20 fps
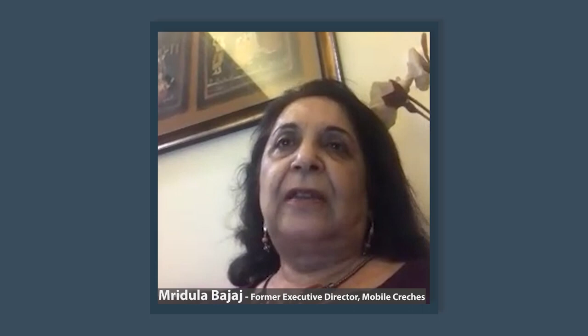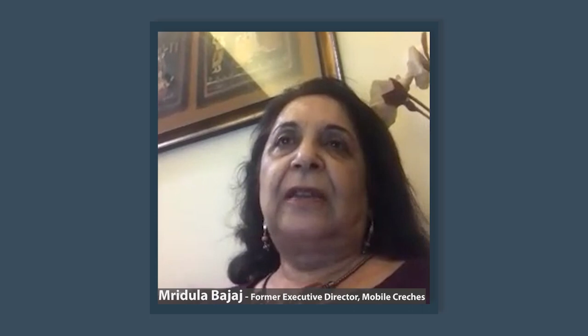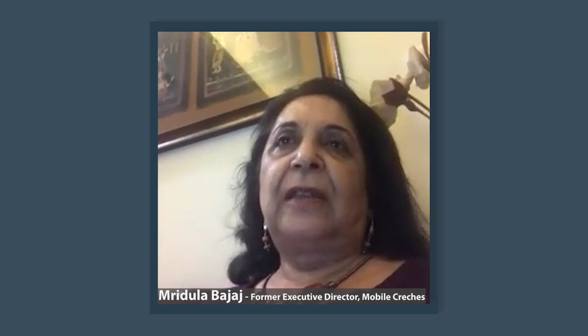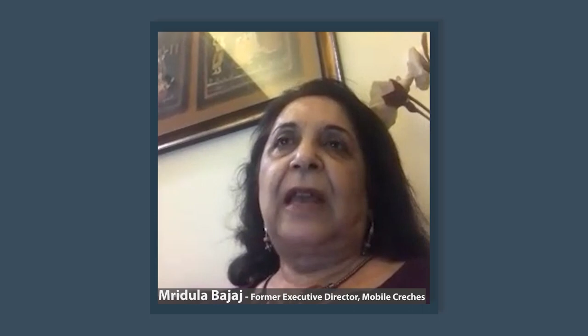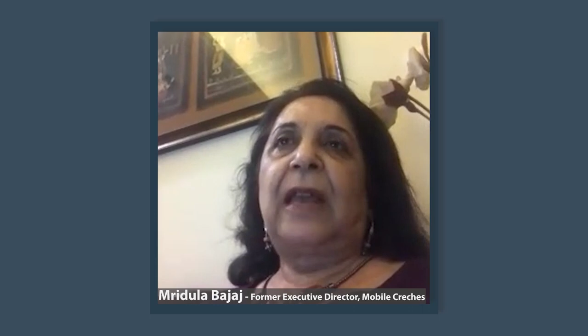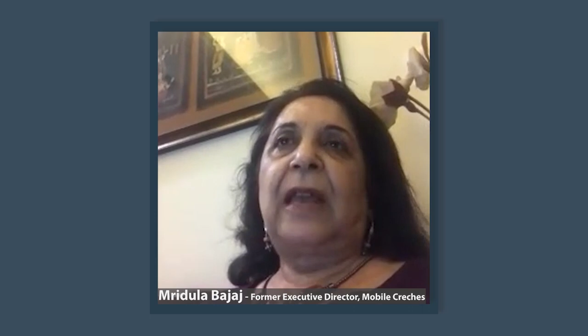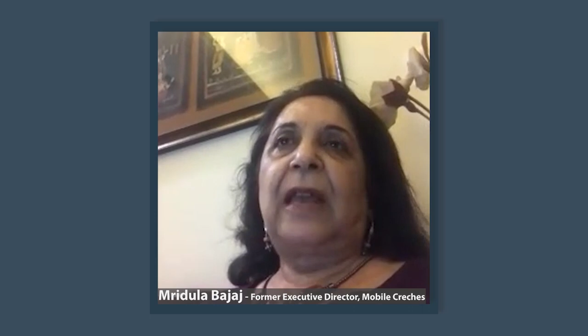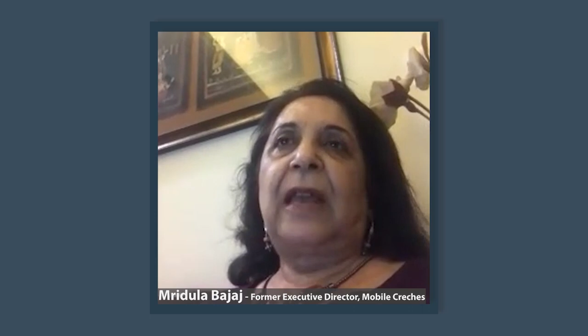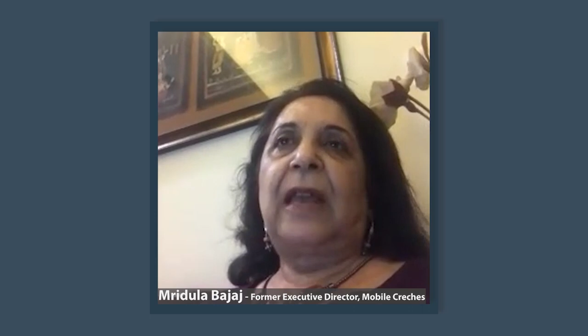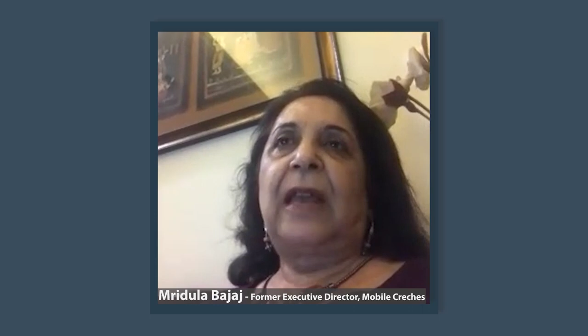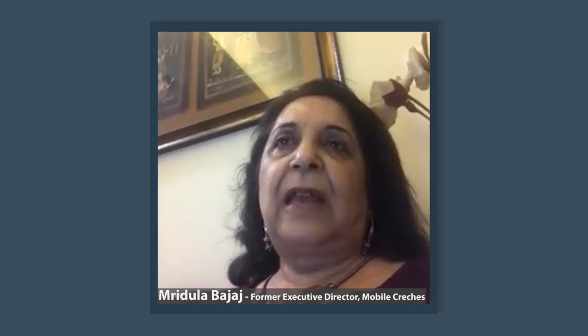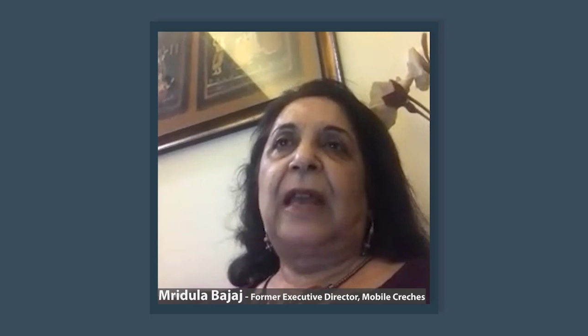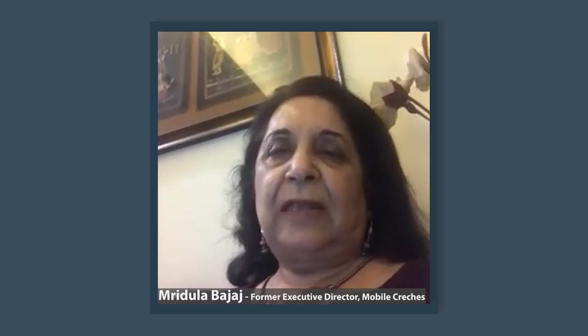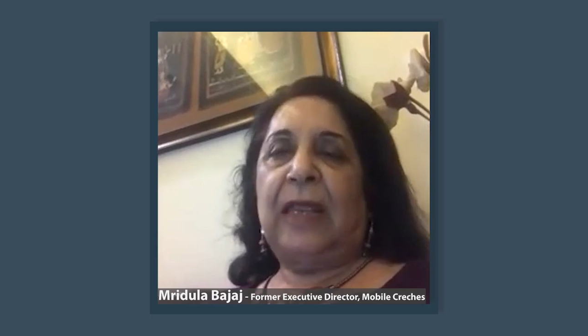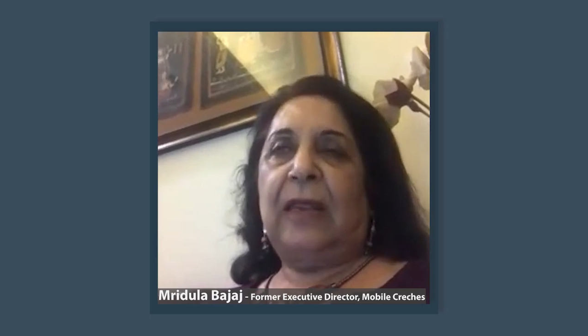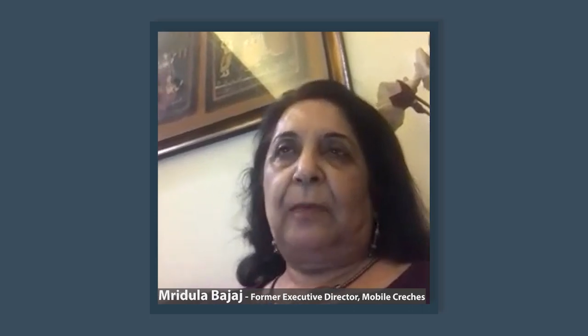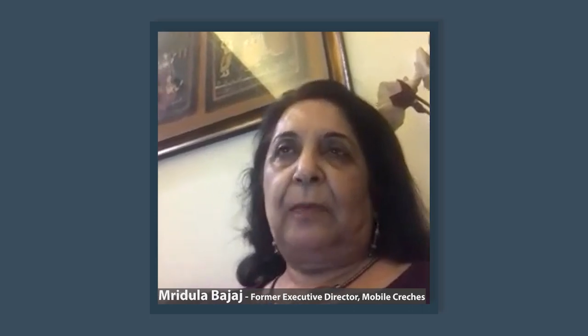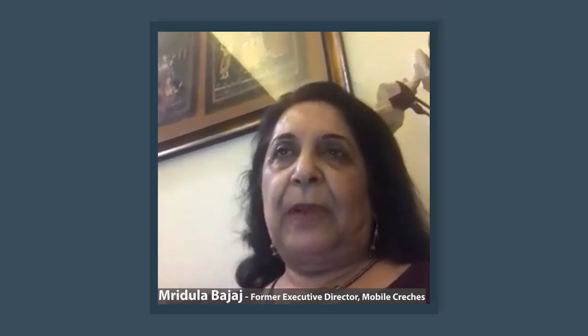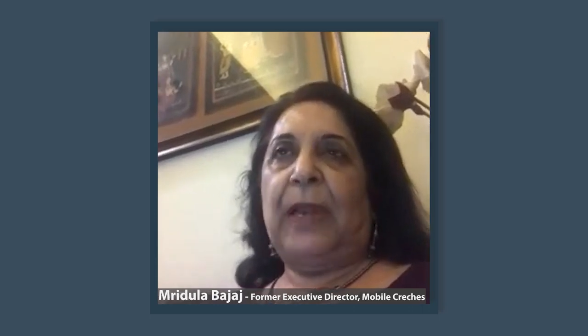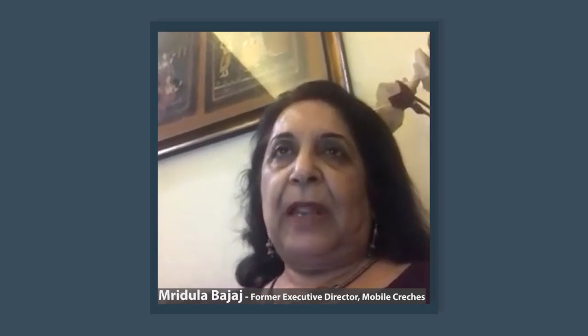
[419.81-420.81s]
that had
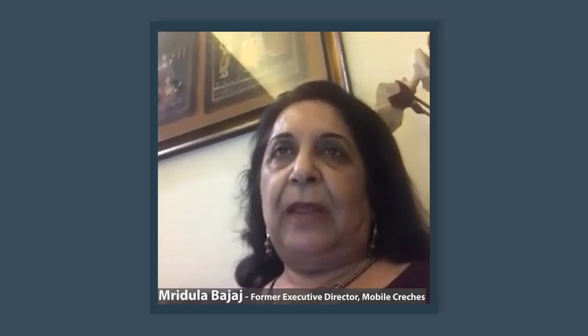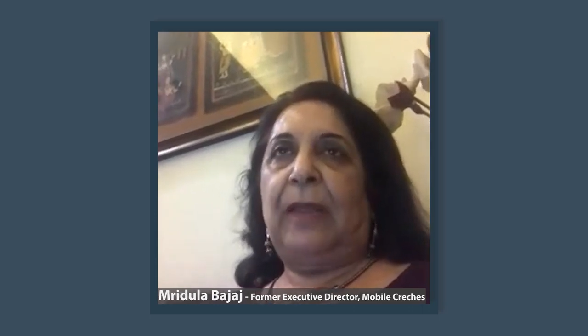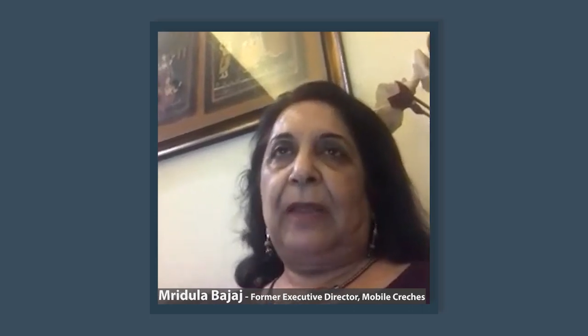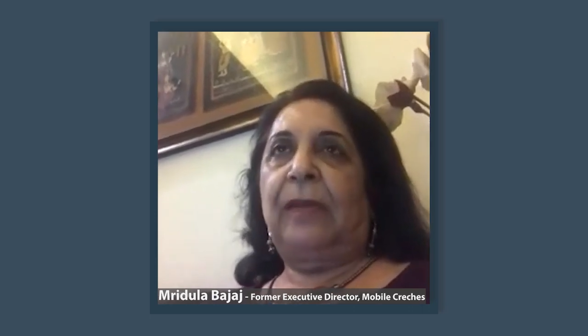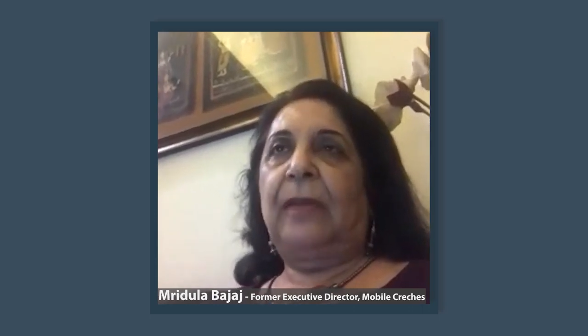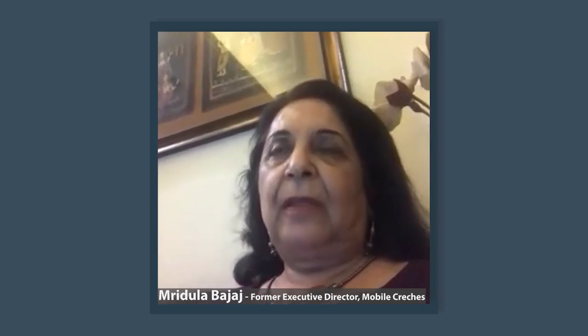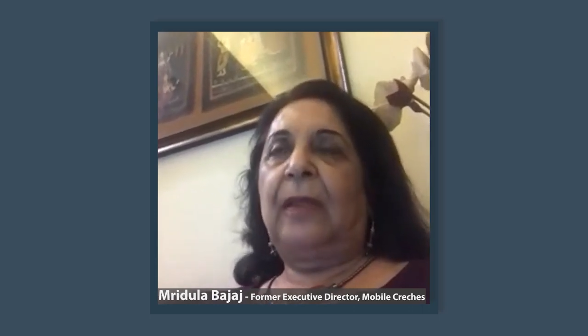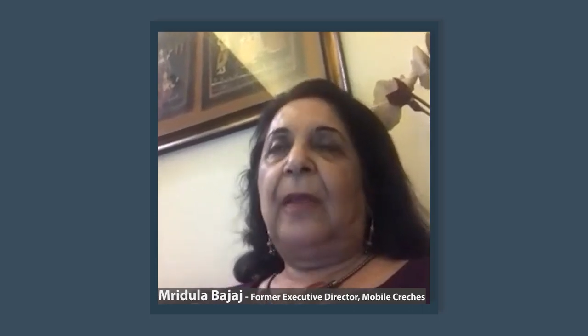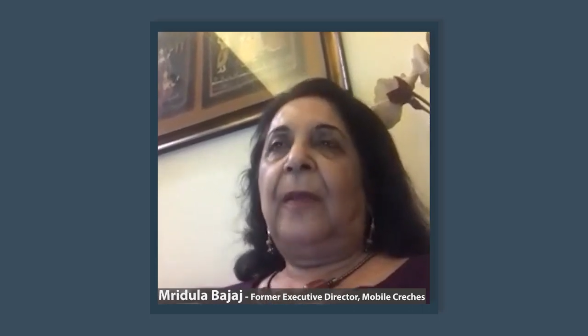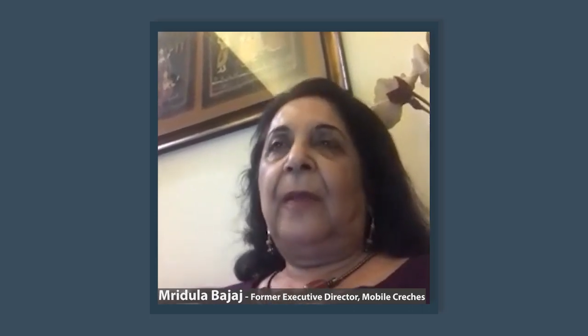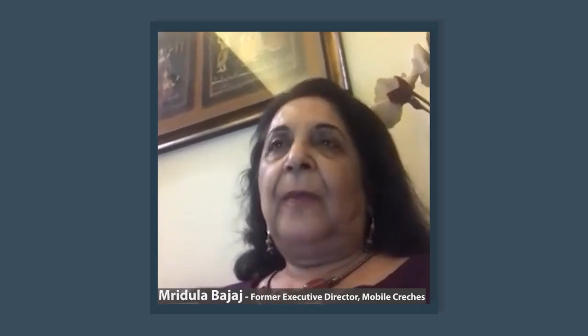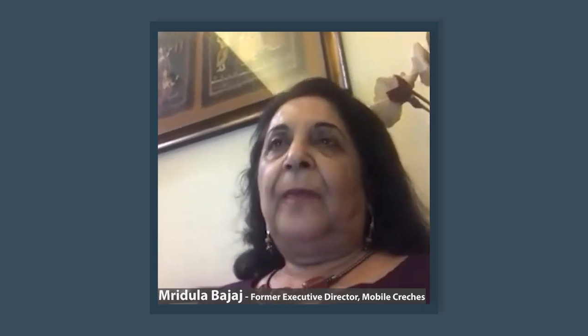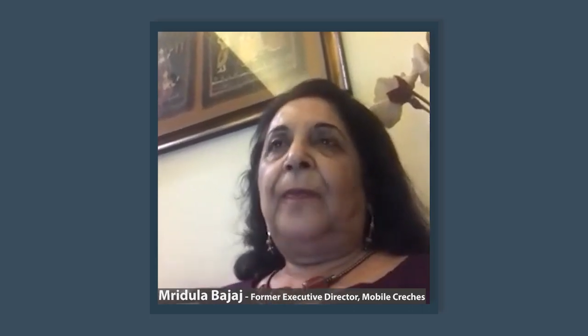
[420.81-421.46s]
taken place